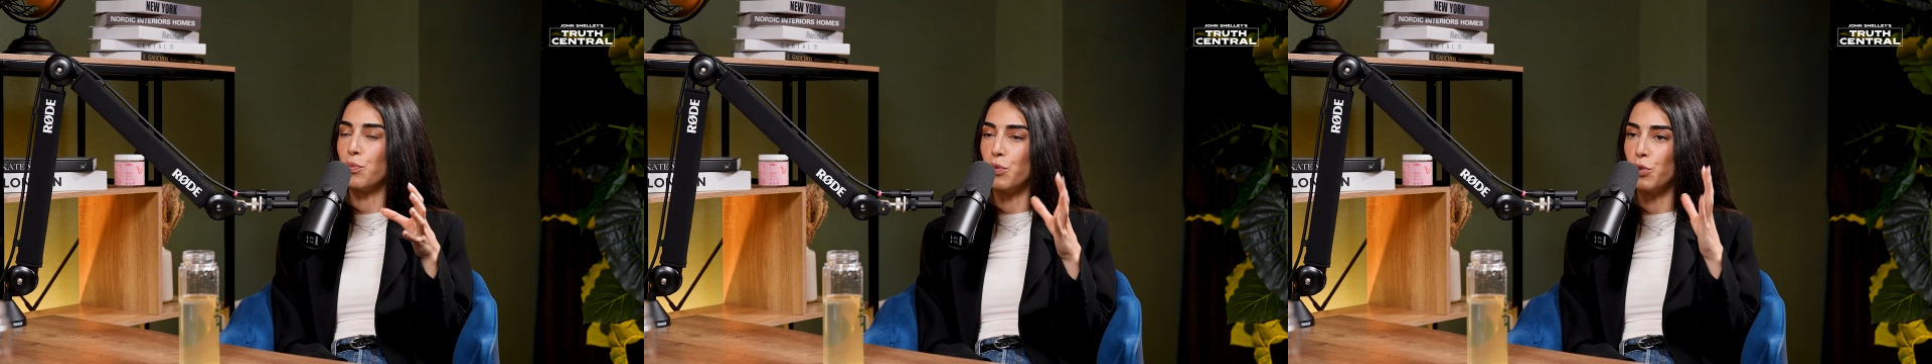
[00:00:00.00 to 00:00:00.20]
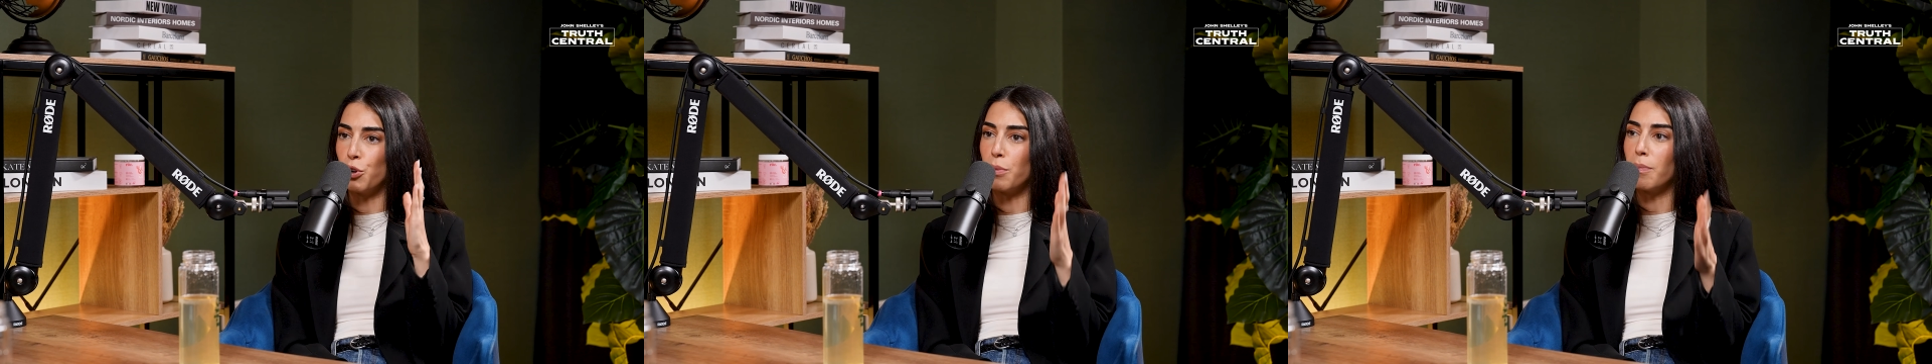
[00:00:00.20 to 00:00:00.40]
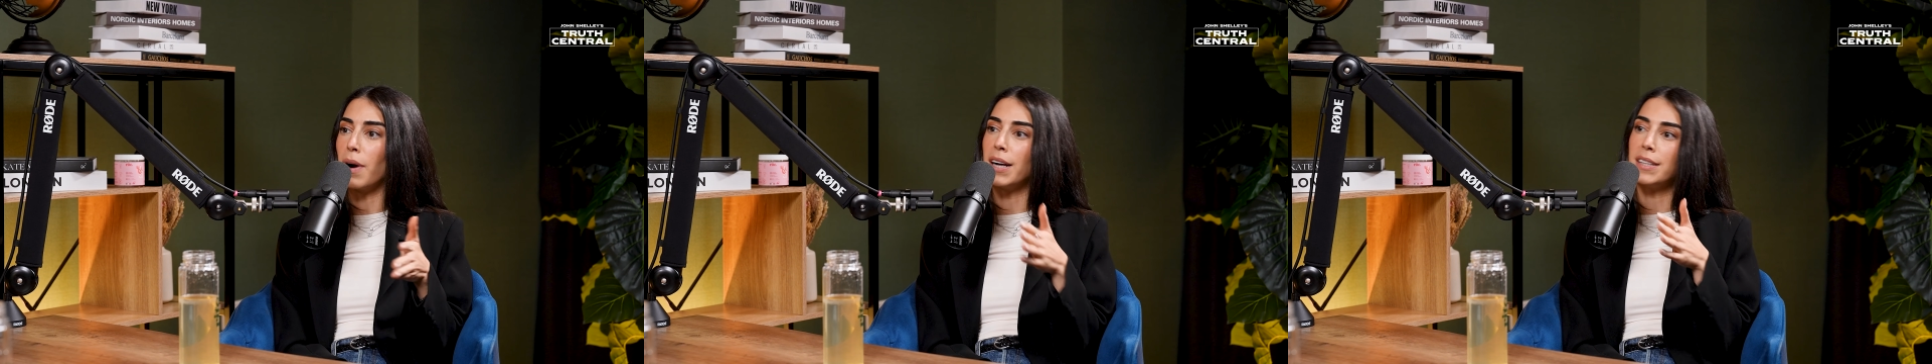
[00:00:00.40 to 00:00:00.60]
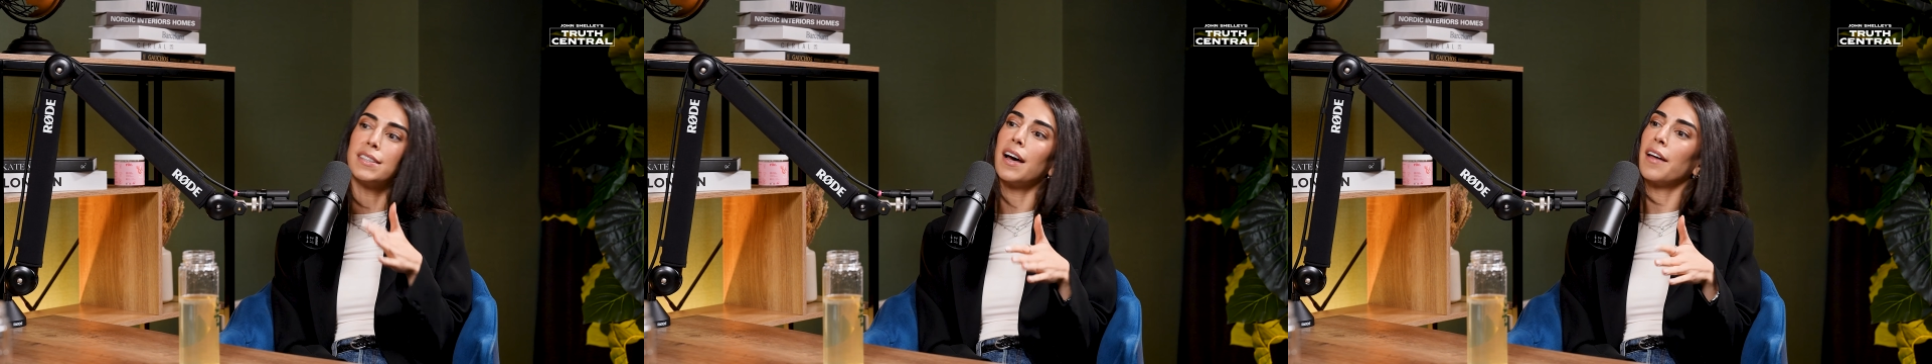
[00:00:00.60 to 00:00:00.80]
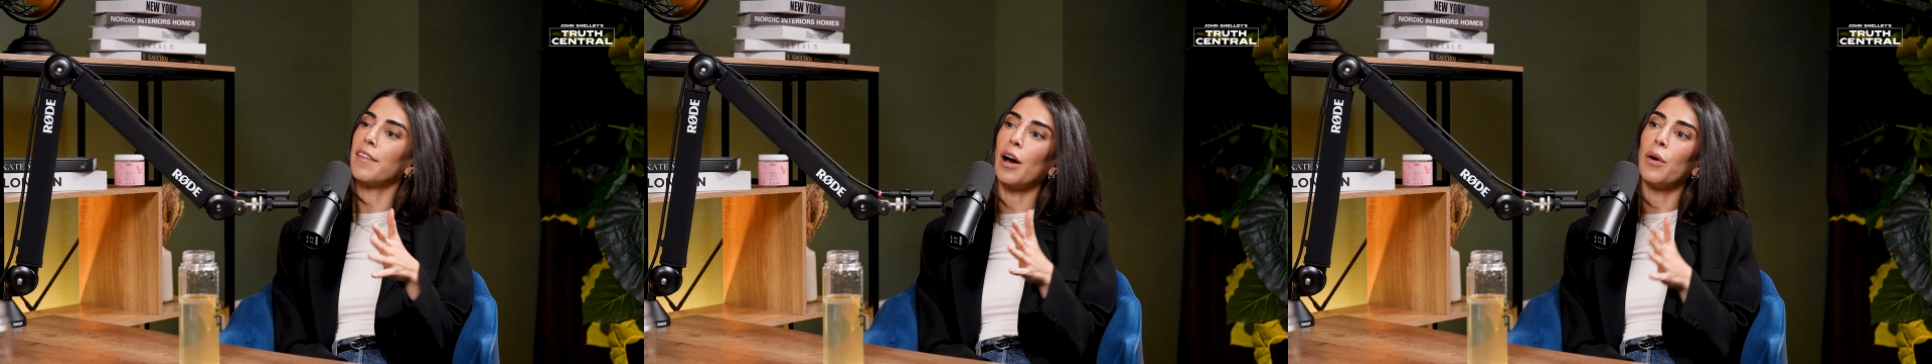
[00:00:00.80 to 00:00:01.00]
your
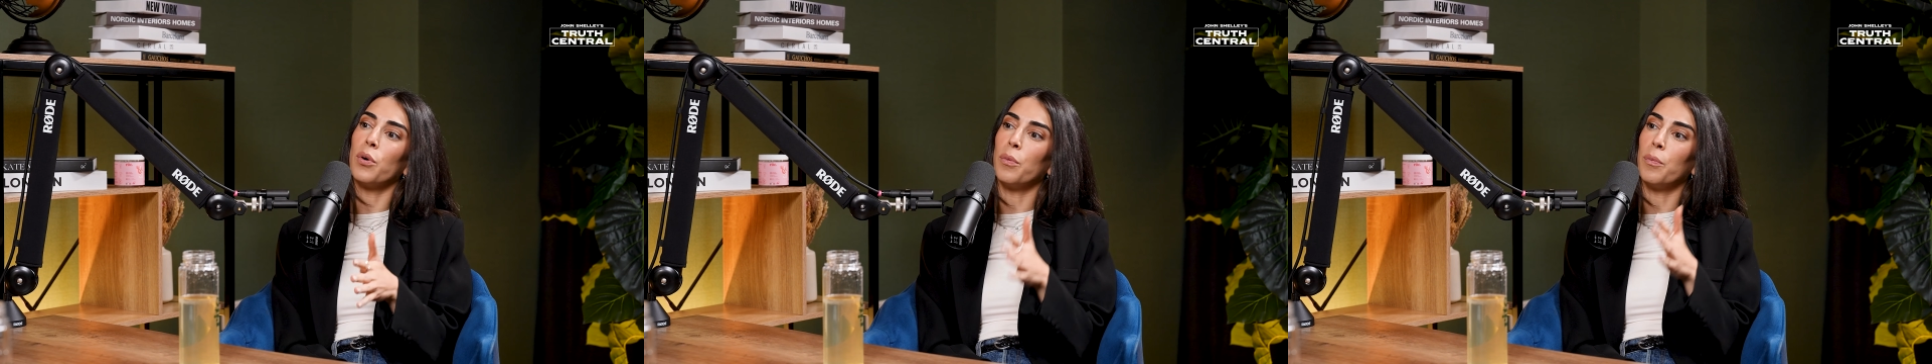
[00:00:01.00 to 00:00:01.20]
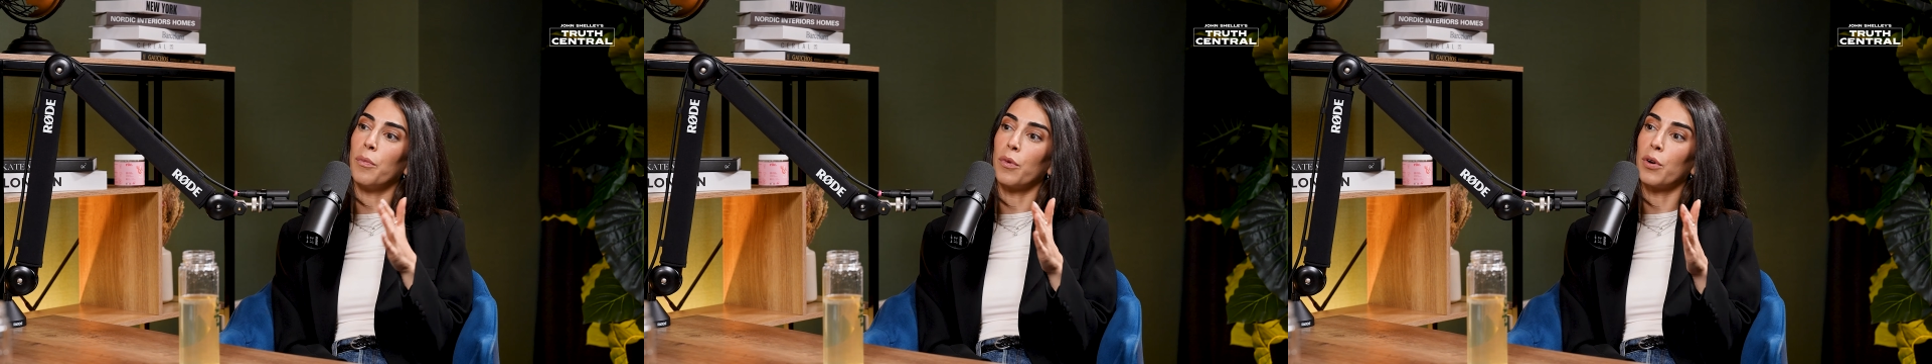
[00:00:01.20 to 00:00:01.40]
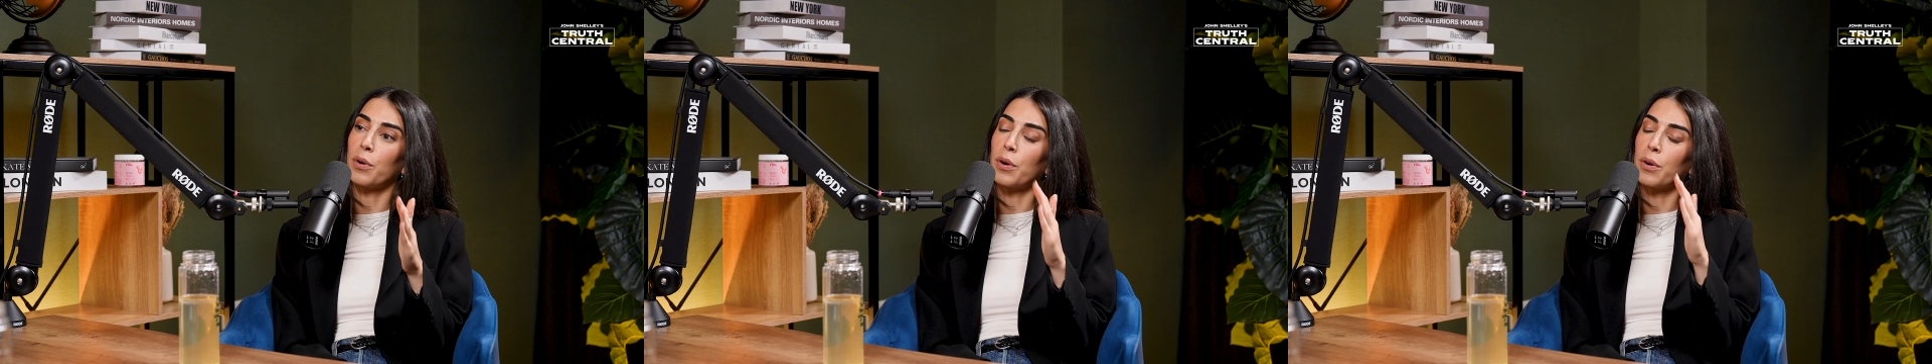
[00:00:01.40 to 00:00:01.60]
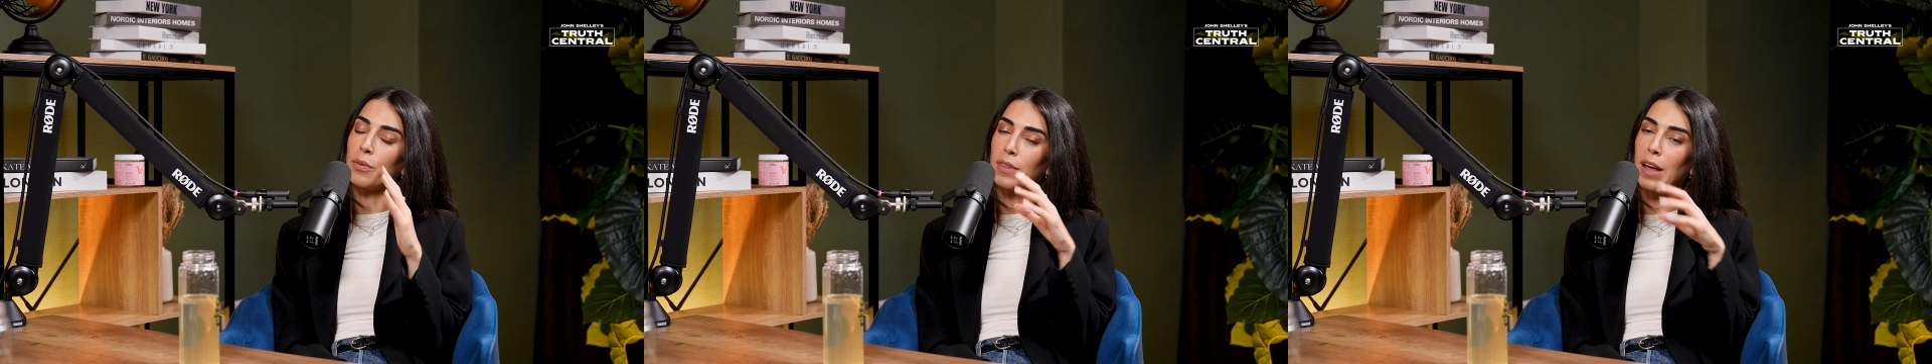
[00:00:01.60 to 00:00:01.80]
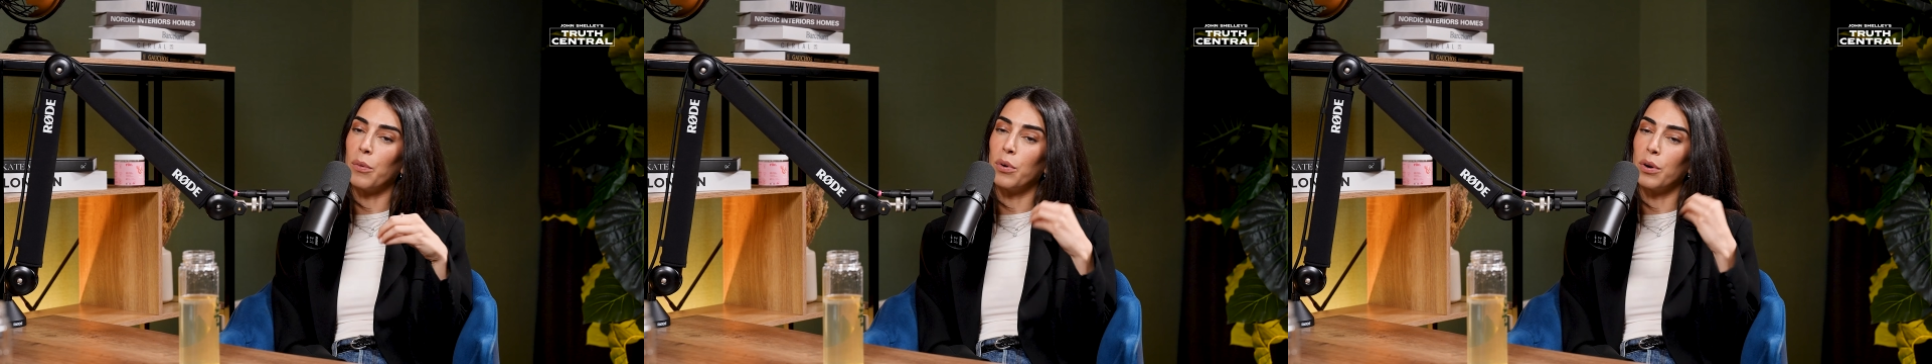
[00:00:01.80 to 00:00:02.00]
mindset
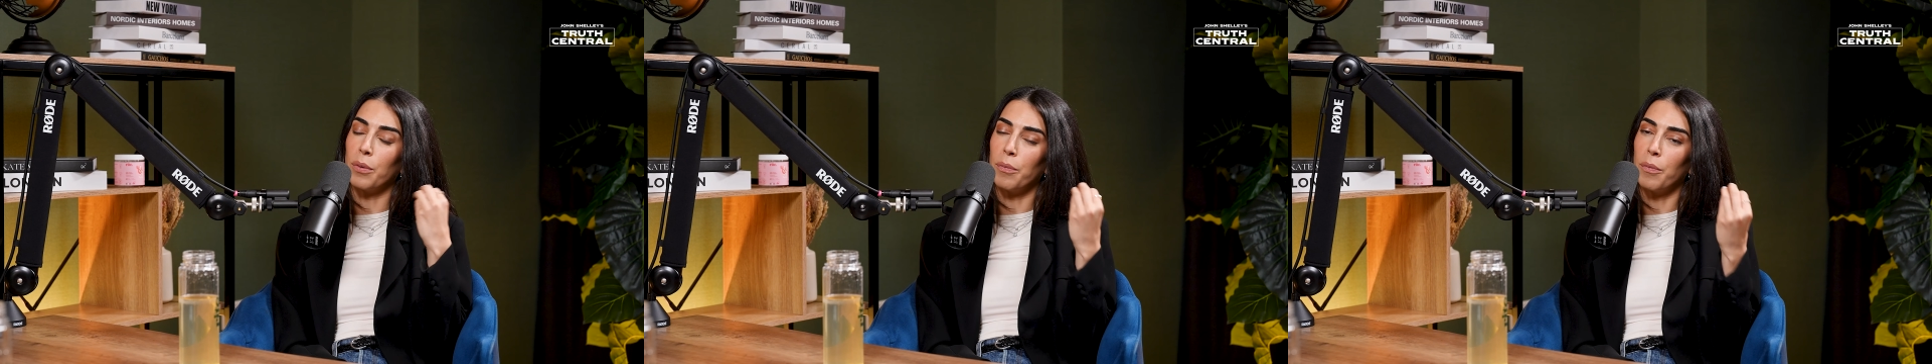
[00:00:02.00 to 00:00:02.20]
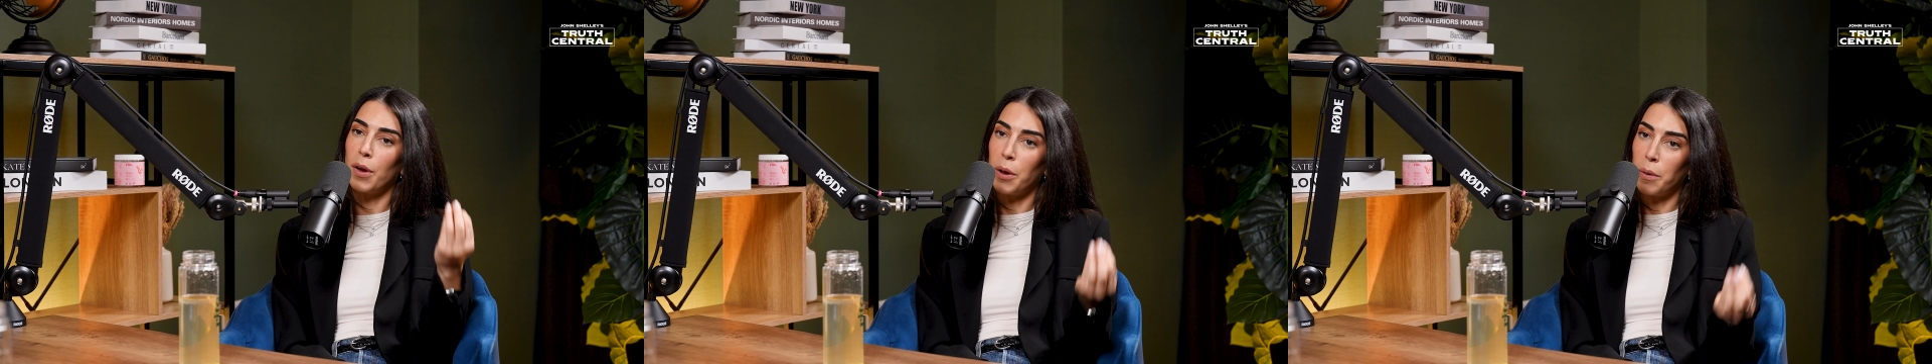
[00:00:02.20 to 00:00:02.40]
that will